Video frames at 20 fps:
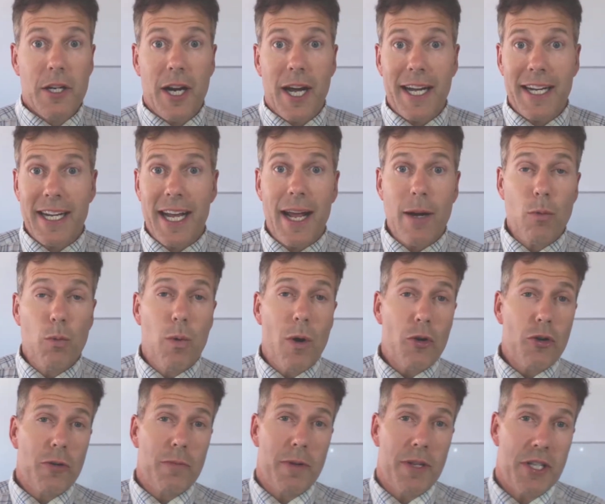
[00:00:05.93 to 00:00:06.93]
G'day and
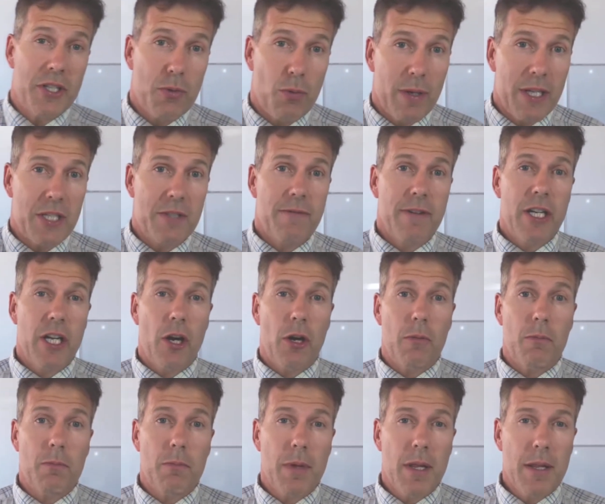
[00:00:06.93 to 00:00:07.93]
welcome to this week's
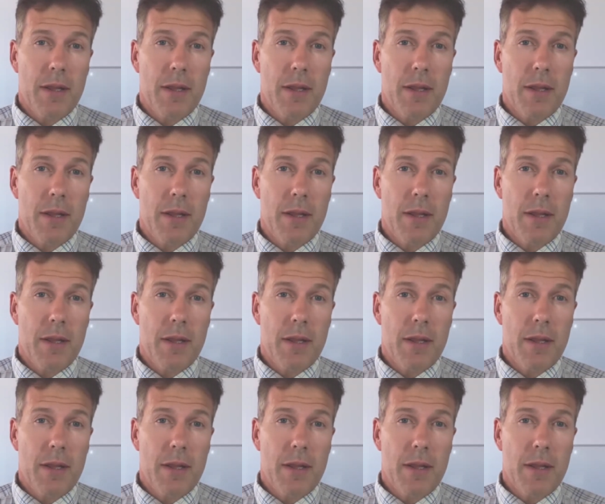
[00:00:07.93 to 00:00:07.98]
video.